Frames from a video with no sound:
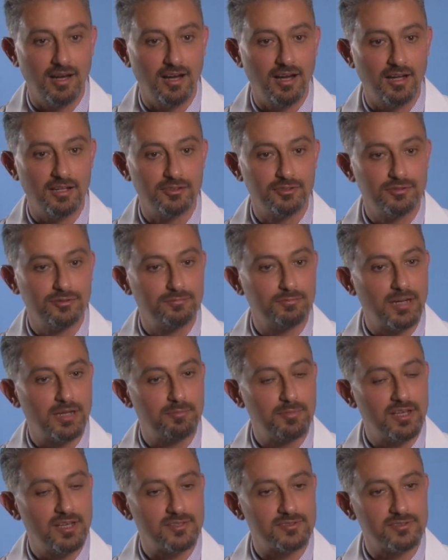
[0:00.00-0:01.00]
I do
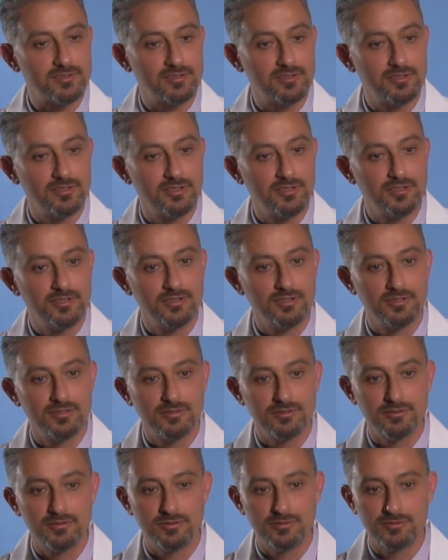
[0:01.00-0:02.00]
my best
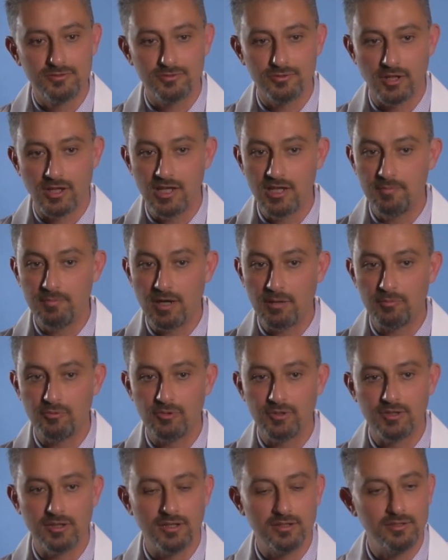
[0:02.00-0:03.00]
to keep up
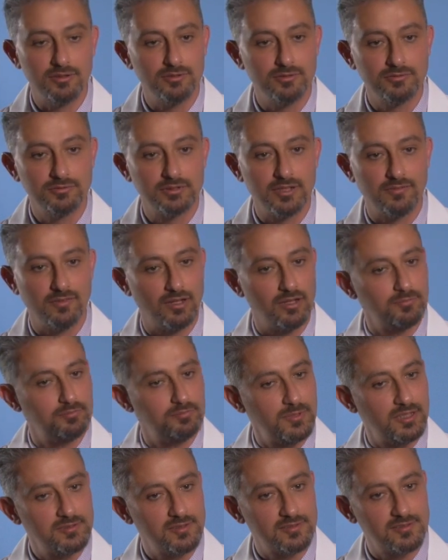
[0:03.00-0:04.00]
with the new
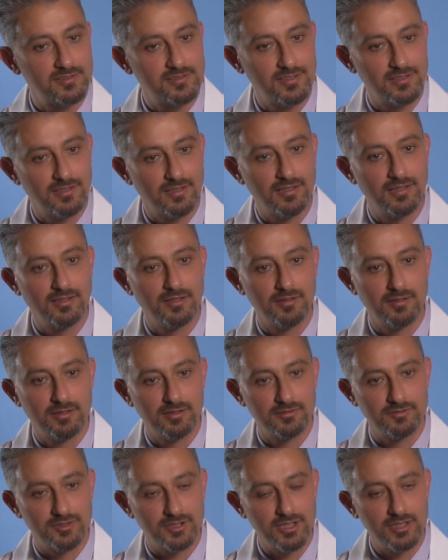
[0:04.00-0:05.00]
developments,
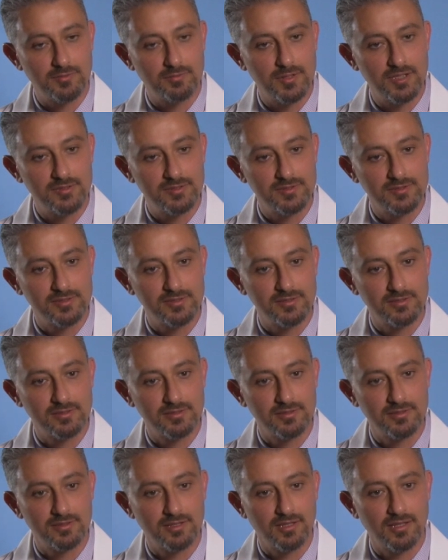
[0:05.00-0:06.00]
treatments,
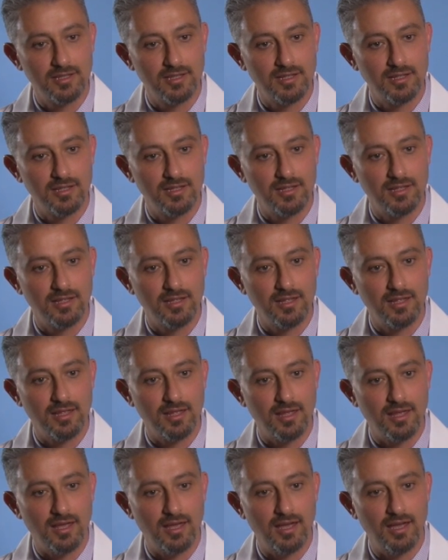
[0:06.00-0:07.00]

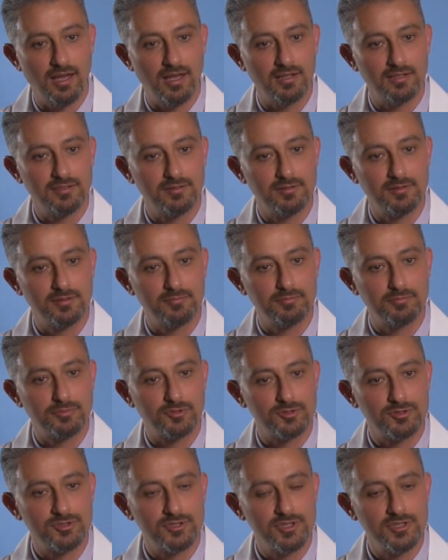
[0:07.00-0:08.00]
and
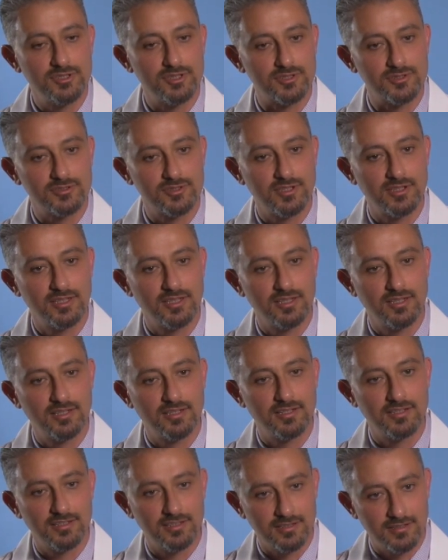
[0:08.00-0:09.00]
procedures
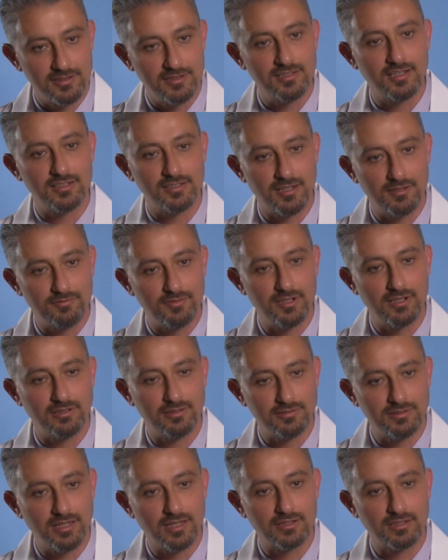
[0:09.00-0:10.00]
that,
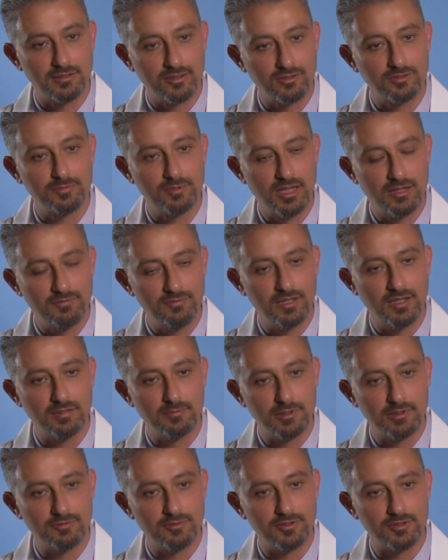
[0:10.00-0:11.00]
avail that could be
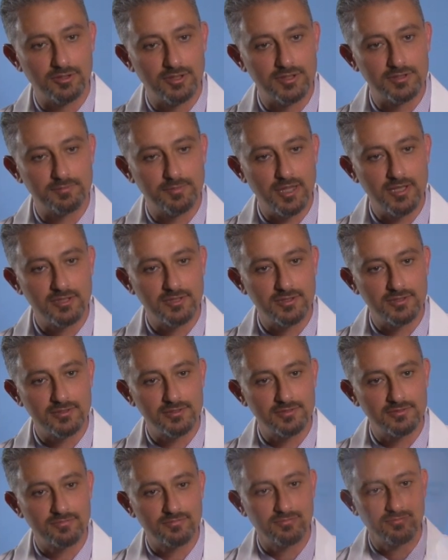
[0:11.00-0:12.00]
available for these
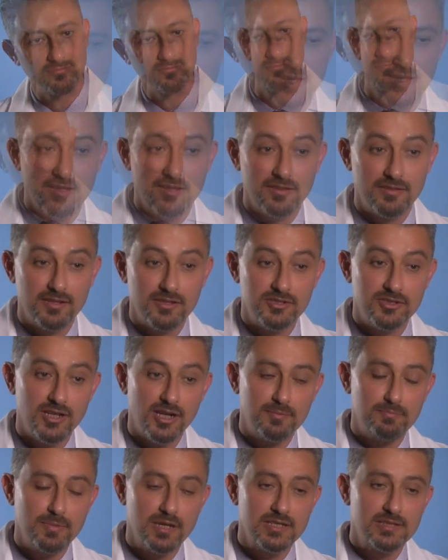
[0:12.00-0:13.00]
patients. The
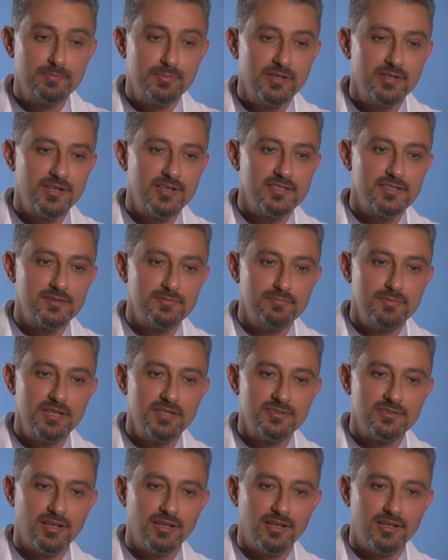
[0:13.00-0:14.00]
SHARP experience
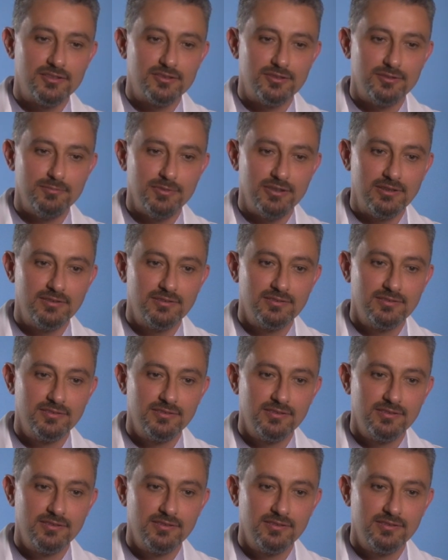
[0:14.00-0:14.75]
means a lot to me.